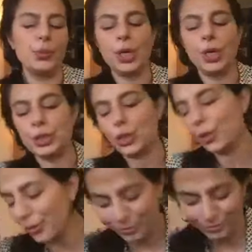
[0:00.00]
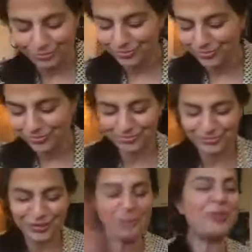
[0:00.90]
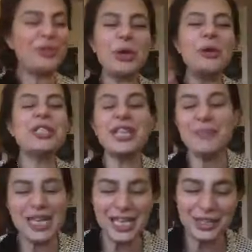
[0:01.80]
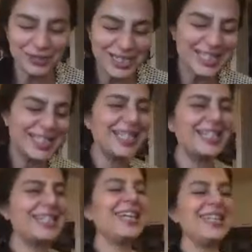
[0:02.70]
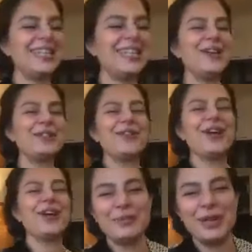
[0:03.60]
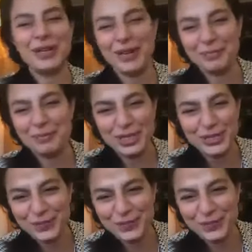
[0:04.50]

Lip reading: So for those and many other reasons, I decided not to follow in my grandmother's